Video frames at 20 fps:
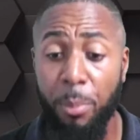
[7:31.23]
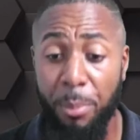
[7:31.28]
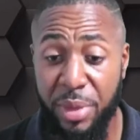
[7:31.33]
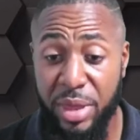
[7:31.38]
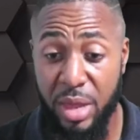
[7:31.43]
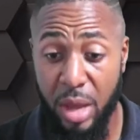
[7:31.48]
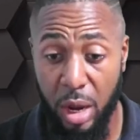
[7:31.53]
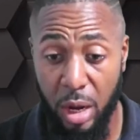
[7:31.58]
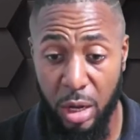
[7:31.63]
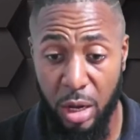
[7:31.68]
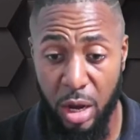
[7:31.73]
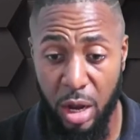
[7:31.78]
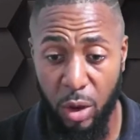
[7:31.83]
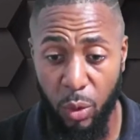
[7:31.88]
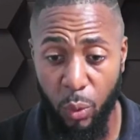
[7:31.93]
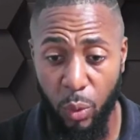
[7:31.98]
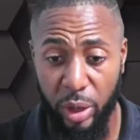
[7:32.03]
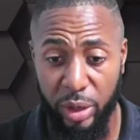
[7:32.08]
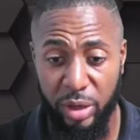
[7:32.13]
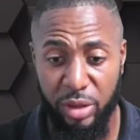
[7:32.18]
be a
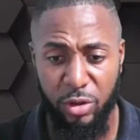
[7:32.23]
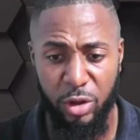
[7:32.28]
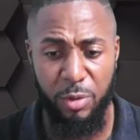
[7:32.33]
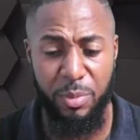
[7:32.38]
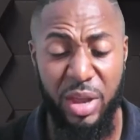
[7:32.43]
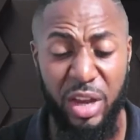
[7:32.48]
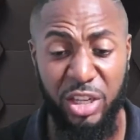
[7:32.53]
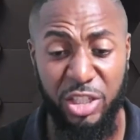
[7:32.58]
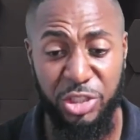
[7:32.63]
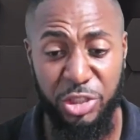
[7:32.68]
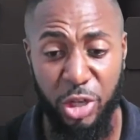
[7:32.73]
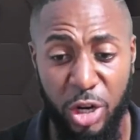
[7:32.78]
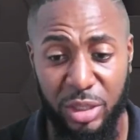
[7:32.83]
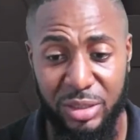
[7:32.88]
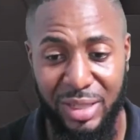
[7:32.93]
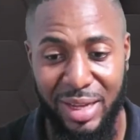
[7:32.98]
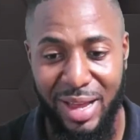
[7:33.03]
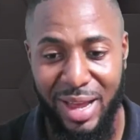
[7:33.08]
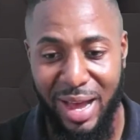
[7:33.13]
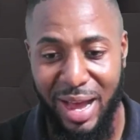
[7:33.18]
long one. It's gonna be a
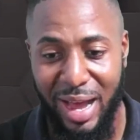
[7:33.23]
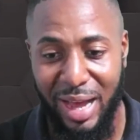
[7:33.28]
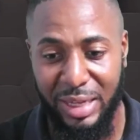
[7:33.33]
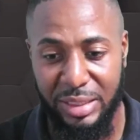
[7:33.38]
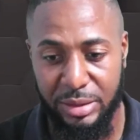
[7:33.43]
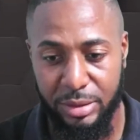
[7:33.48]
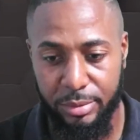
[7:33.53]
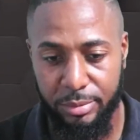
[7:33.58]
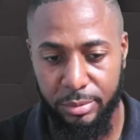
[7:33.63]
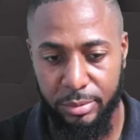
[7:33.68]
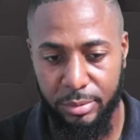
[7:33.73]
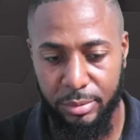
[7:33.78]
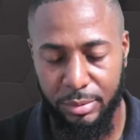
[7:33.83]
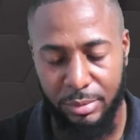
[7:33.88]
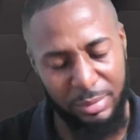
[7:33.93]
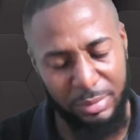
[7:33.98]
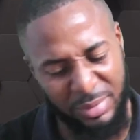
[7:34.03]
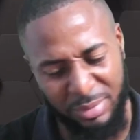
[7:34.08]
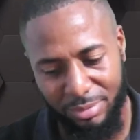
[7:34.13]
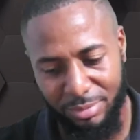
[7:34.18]
short and
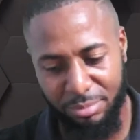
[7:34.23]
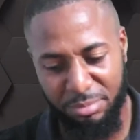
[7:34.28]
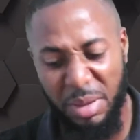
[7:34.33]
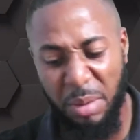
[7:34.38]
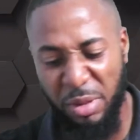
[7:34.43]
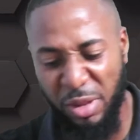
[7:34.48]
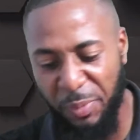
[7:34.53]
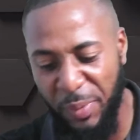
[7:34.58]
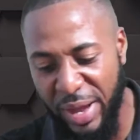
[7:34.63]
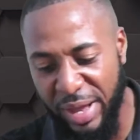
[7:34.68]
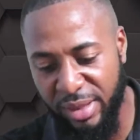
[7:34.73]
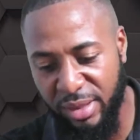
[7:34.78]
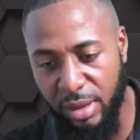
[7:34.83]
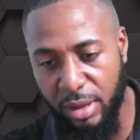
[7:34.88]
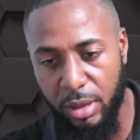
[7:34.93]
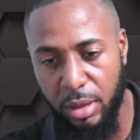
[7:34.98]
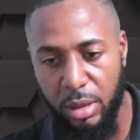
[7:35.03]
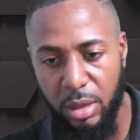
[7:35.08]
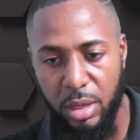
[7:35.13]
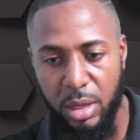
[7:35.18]
maybe
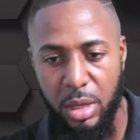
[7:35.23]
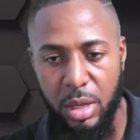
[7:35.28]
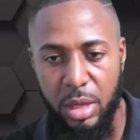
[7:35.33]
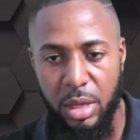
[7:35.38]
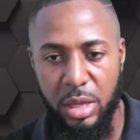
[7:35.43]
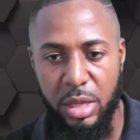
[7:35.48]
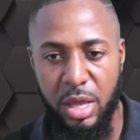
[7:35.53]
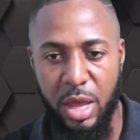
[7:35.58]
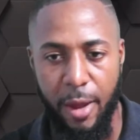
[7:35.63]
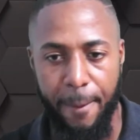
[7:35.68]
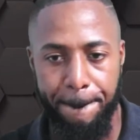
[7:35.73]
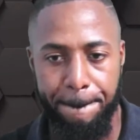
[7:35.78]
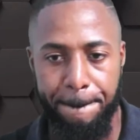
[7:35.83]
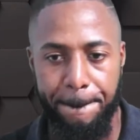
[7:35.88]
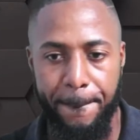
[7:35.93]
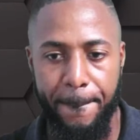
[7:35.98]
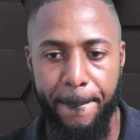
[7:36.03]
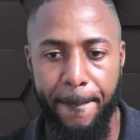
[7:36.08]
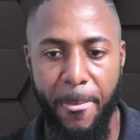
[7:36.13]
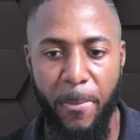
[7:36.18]
spicy. Yeah.
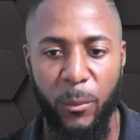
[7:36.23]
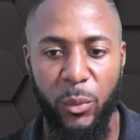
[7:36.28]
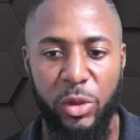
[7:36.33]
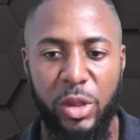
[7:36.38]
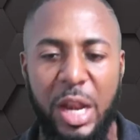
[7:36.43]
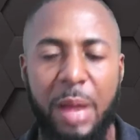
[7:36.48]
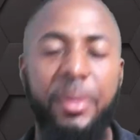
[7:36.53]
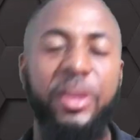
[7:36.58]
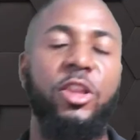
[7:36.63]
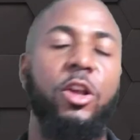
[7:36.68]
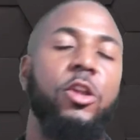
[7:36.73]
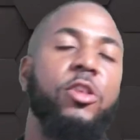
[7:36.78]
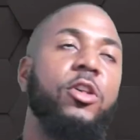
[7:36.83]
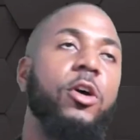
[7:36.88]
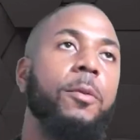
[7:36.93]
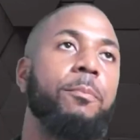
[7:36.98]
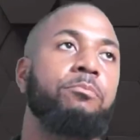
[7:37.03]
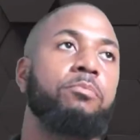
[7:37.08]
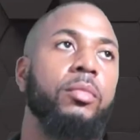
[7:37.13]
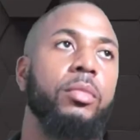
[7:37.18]
So let me tell you.
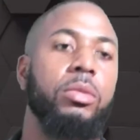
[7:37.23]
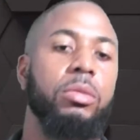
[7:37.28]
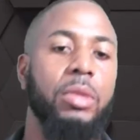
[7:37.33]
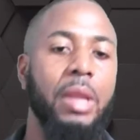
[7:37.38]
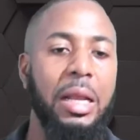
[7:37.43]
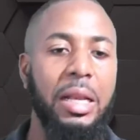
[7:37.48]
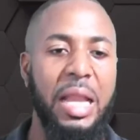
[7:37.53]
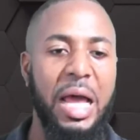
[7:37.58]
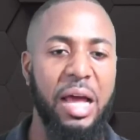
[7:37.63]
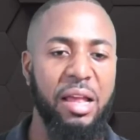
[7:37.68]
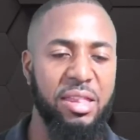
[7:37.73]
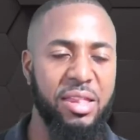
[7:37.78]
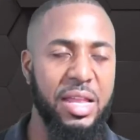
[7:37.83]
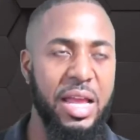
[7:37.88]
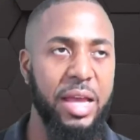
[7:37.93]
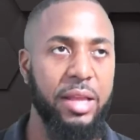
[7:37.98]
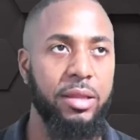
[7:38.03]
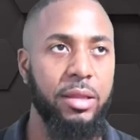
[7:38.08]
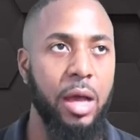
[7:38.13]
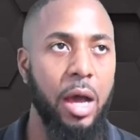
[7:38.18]
So last
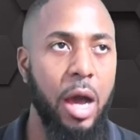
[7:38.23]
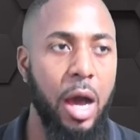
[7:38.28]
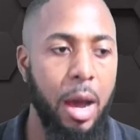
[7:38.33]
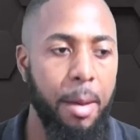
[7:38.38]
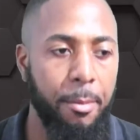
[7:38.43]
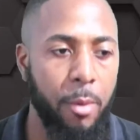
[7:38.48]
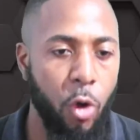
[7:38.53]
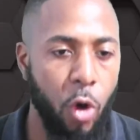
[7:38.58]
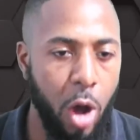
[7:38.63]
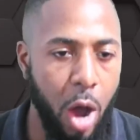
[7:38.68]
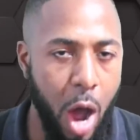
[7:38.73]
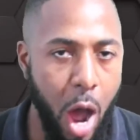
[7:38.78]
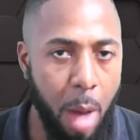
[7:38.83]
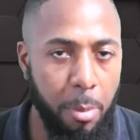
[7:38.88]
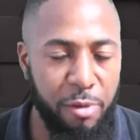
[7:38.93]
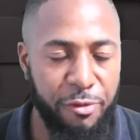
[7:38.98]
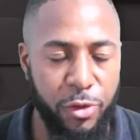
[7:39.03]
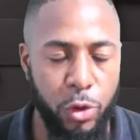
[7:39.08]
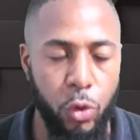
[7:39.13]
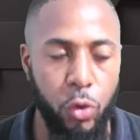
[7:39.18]
night,
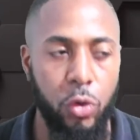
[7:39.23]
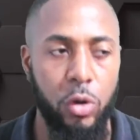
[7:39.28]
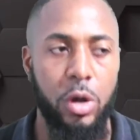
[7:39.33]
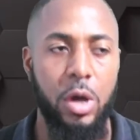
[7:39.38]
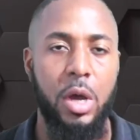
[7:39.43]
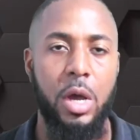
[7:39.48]
Harborview